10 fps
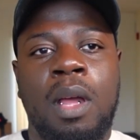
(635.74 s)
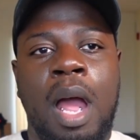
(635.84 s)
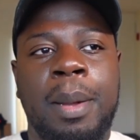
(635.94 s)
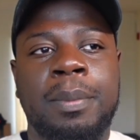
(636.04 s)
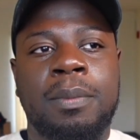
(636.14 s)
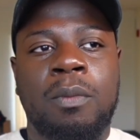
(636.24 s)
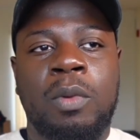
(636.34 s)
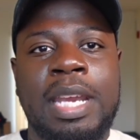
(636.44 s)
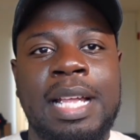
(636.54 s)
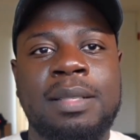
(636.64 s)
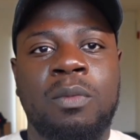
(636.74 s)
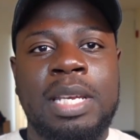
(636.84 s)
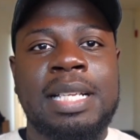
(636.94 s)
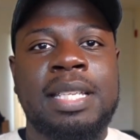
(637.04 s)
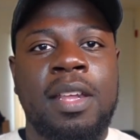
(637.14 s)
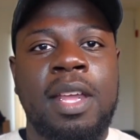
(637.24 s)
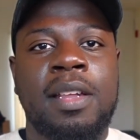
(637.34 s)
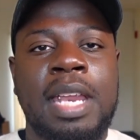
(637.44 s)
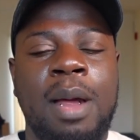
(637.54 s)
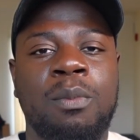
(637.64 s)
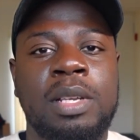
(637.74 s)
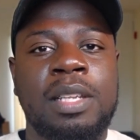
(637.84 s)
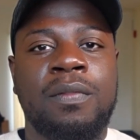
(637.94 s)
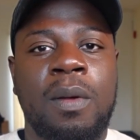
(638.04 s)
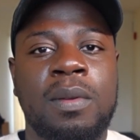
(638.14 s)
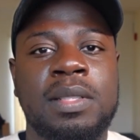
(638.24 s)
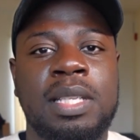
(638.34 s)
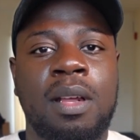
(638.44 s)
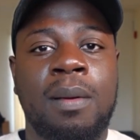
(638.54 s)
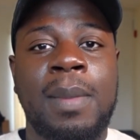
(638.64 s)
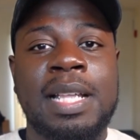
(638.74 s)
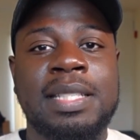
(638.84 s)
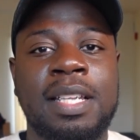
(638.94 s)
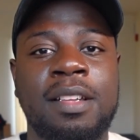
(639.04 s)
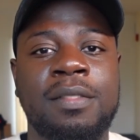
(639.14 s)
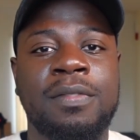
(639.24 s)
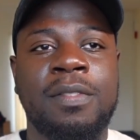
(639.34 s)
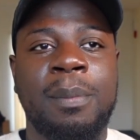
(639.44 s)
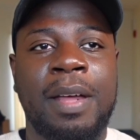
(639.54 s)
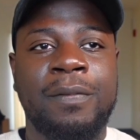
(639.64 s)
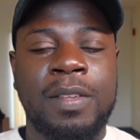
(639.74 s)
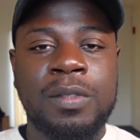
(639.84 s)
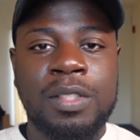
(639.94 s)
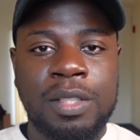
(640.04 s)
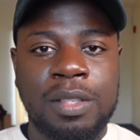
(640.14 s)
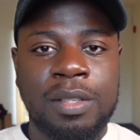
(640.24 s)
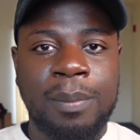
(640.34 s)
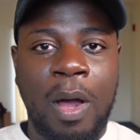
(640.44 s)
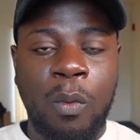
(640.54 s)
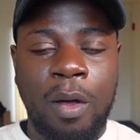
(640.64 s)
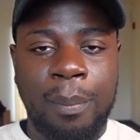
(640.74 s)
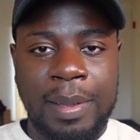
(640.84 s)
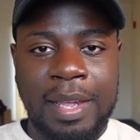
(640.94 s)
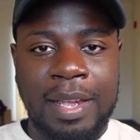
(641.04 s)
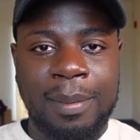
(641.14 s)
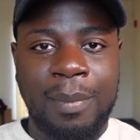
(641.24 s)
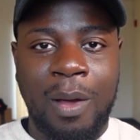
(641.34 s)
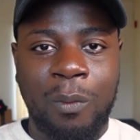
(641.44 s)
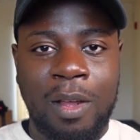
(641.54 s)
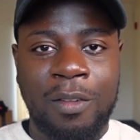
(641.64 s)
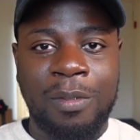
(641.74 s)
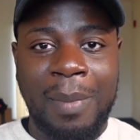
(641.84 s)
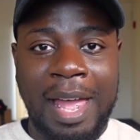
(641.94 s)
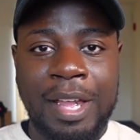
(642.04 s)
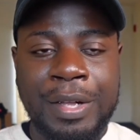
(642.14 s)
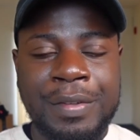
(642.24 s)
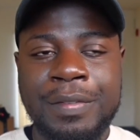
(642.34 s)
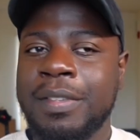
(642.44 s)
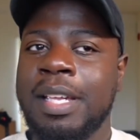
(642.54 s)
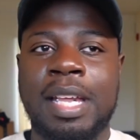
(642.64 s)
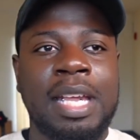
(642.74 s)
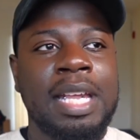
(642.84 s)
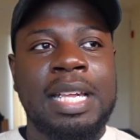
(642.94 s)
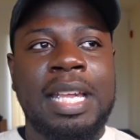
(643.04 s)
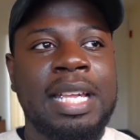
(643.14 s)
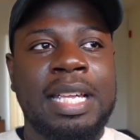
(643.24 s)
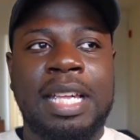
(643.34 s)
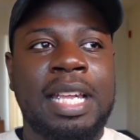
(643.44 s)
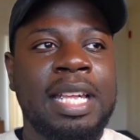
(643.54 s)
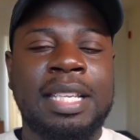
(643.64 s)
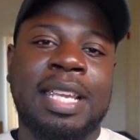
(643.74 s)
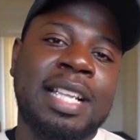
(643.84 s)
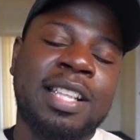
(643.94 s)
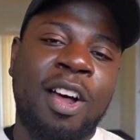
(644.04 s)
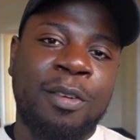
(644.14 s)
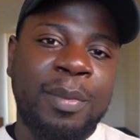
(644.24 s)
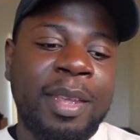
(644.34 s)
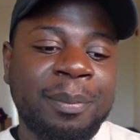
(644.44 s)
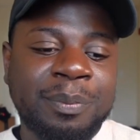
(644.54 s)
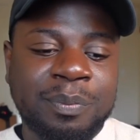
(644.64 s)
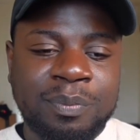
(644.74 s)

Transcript: Um, when I when I tell y'all that I'm really focusing on myself, my future, my well-being, my wealth, my health, it, that's all me.